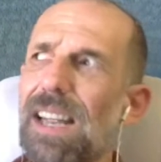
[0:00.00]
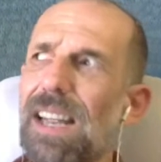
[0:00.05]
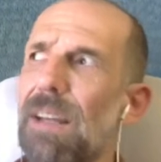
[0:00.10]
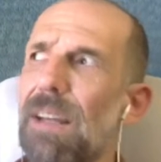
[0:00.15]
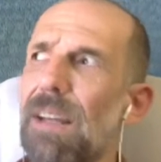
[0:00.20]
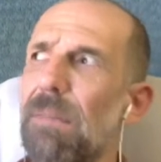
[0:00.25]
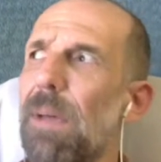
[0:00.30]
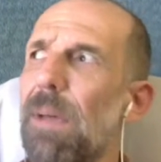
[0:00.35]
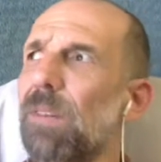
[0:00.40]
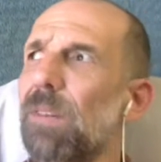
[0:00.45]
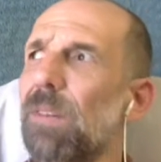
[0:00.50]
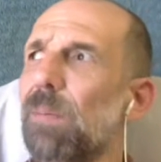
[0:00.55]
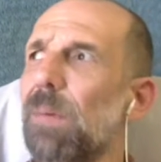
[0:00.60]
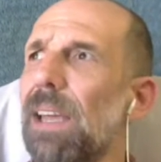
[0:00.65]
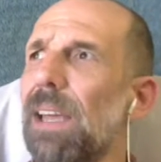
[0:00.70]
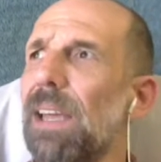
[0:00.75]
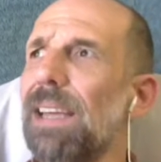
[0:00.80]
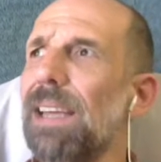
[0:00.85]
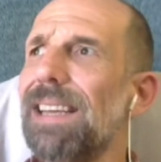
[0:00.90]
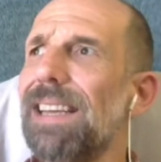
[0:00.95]
It makes
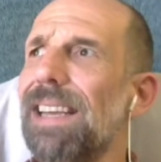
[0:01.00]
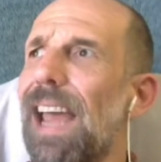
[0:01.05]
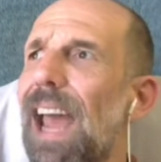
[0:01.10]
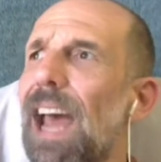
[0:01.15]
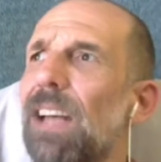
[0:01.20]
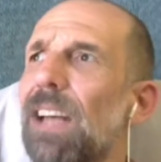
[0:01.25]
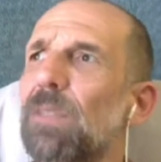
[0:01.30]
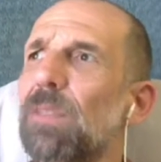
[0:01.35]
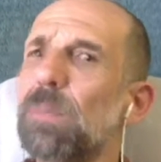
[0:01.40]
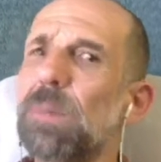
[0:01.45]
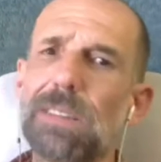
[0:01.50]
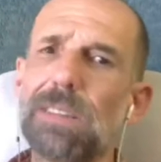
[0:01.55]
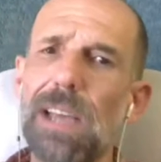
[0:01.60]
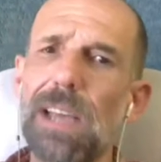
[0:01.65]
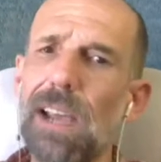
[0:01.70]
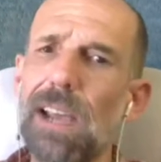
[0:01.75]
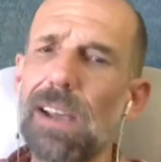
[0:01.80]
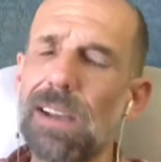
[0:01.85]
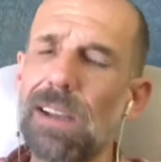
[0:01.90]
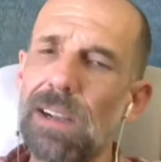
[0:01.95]
me gasp in
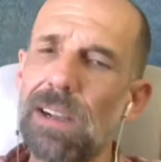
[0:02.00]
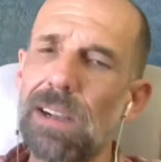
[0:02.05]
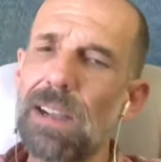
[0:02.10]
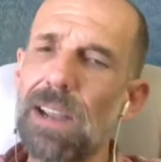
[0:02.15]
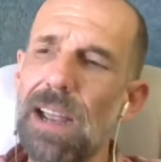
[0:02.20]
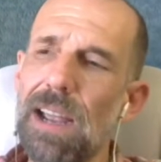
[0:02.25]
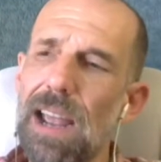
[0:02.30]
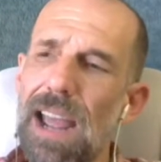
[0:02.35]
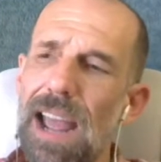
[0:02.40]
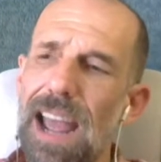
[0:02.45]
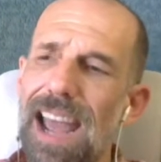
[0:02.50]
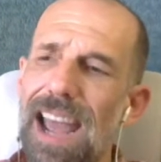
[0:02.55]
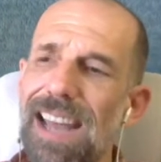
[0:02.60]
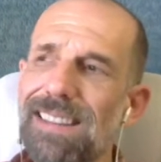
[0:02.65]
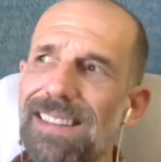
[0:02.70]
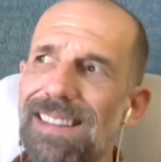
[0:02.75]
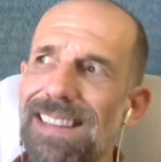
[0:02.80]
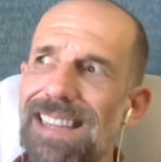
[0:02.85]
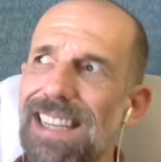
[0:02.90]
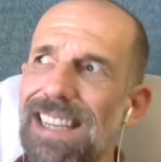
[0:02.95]
terror
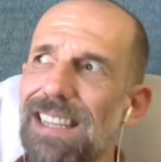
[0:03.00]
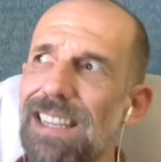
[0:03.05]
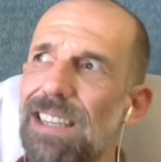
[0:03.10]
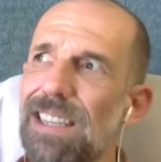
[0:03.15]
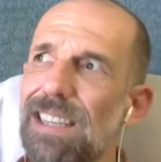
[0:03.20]
at the